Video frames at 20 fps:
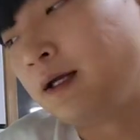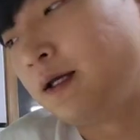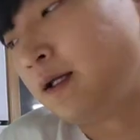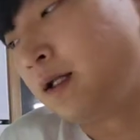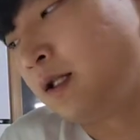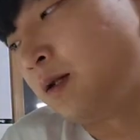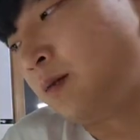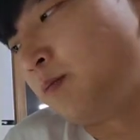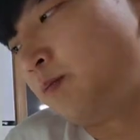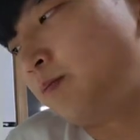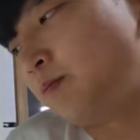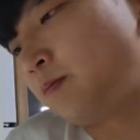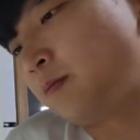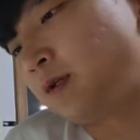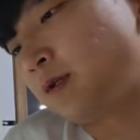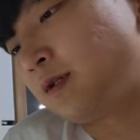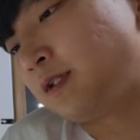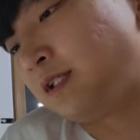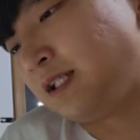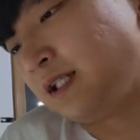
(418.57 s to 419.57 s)
it
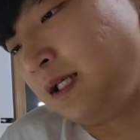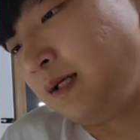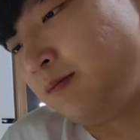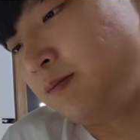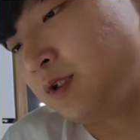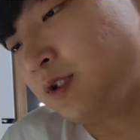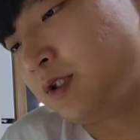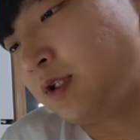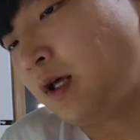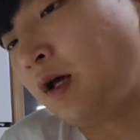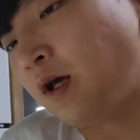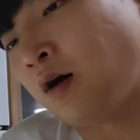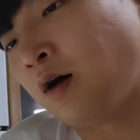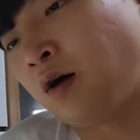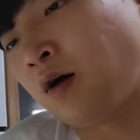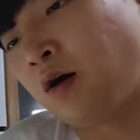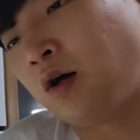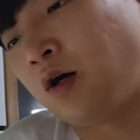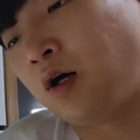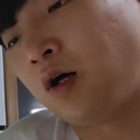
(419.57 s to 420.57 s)
seems there
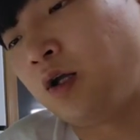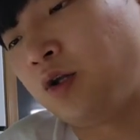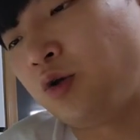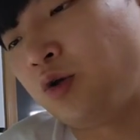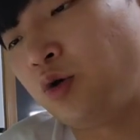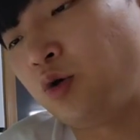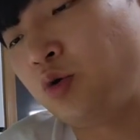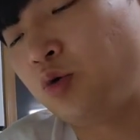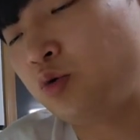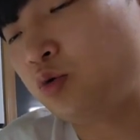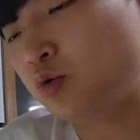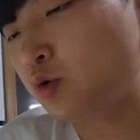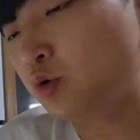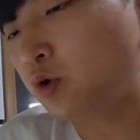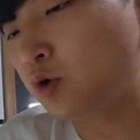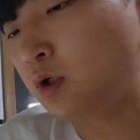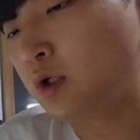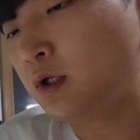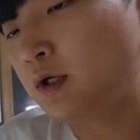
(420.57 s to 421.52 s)
are no